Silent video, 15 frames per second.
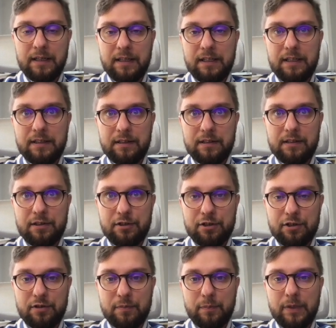
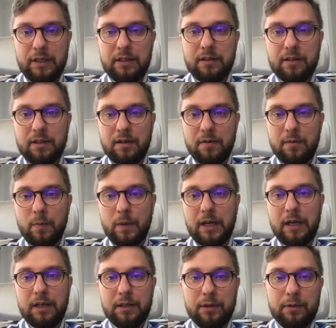integer min
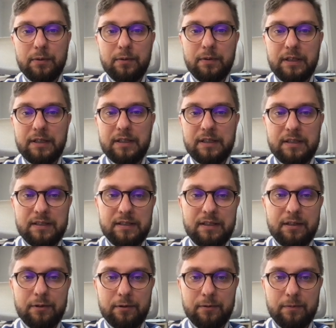value, it is
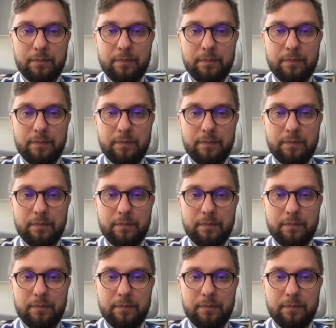0.